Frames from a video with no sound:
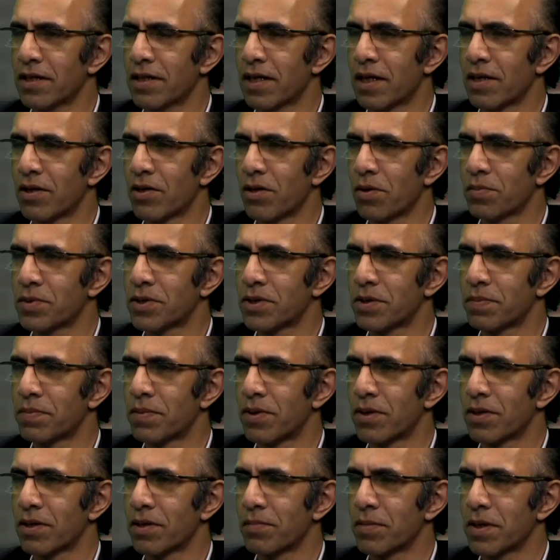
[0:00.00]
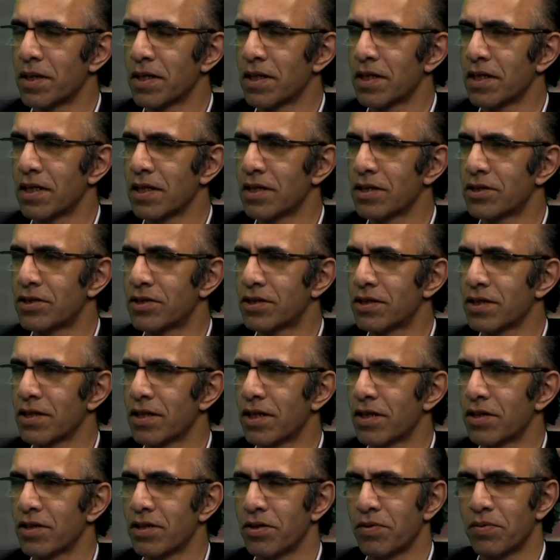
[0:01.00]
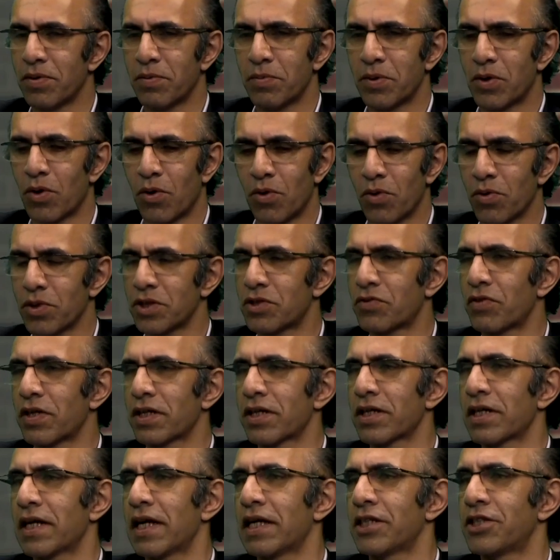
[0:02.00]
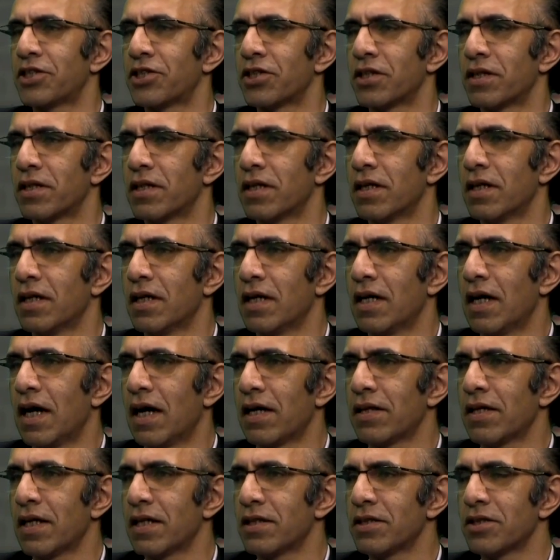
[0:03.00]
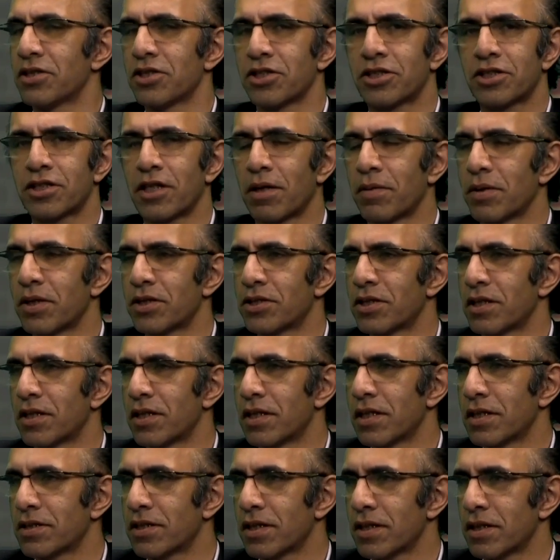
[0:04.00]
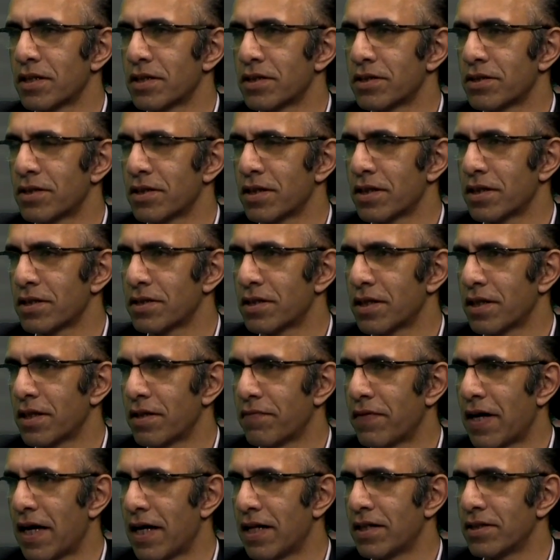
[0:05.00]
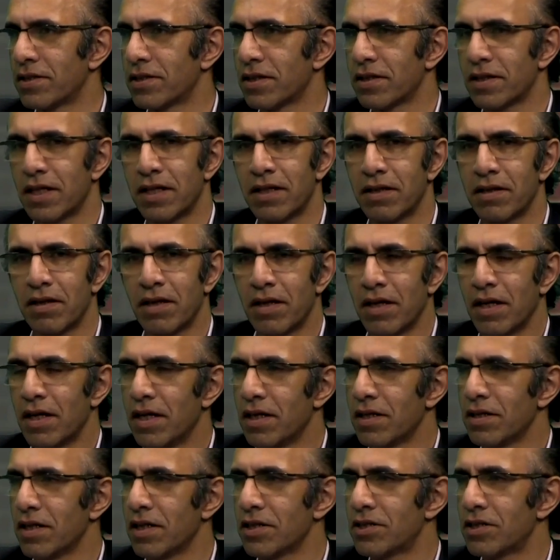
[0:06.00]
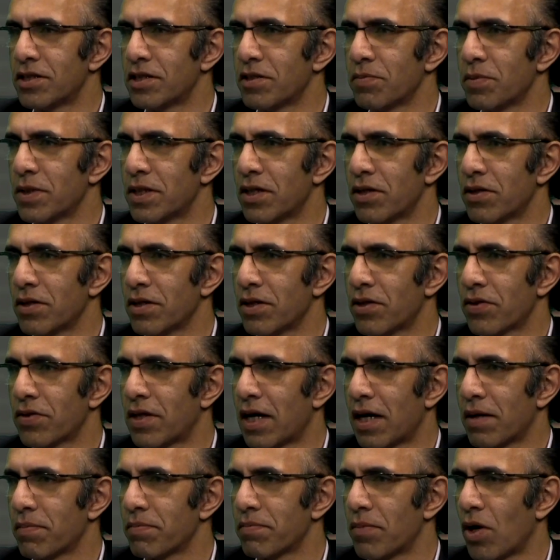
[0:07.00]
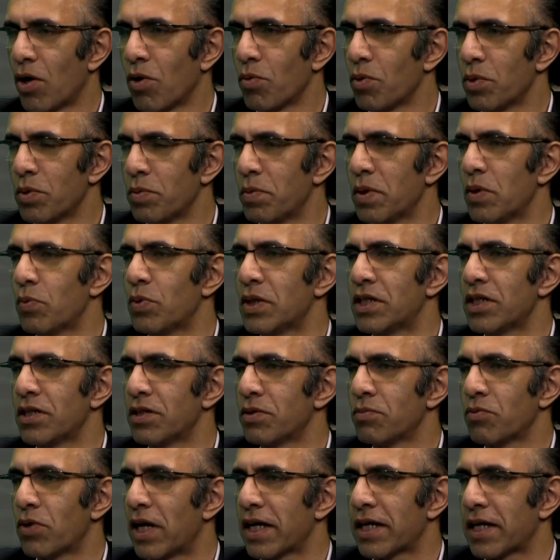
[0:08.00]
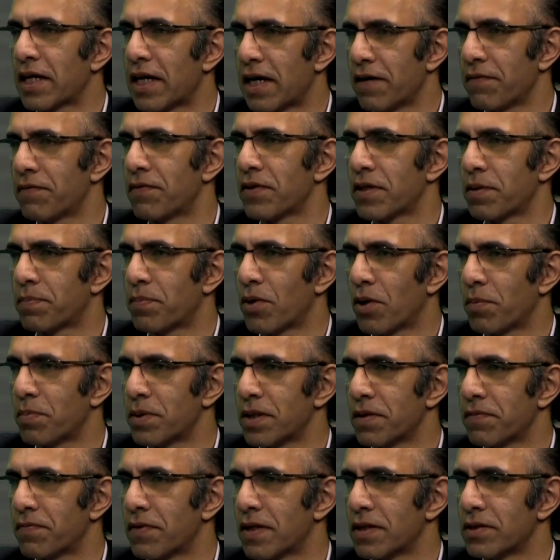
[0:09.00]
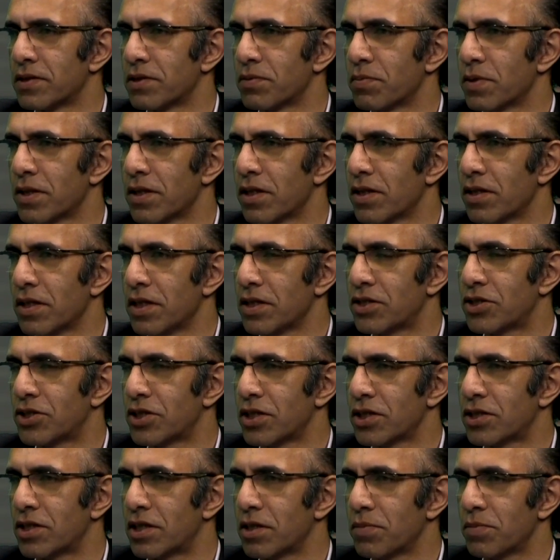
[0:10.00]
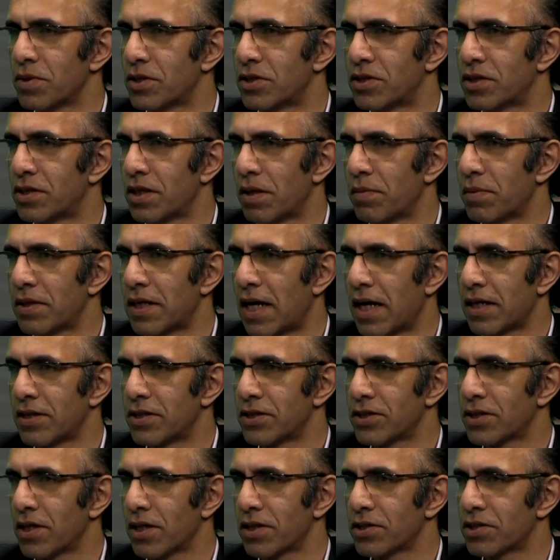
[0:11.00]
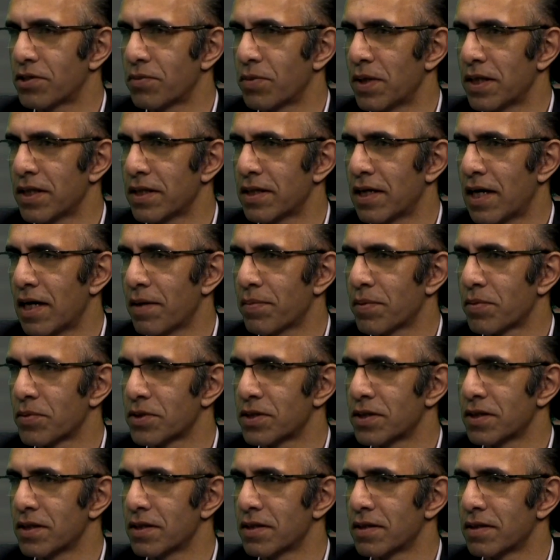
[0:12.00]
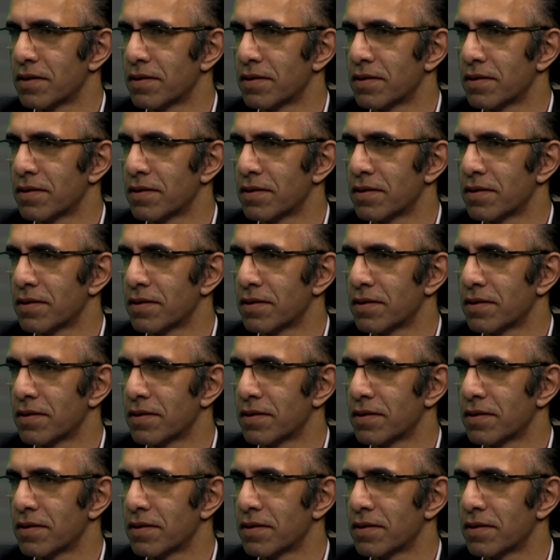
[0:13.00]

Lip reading: that lobster pot? I mean, it's you've got all this regulation, and then just there's an event, and then it's as if we don't we didn't regulate for the property funds. It was a disaster waiting to happen, wasn't it?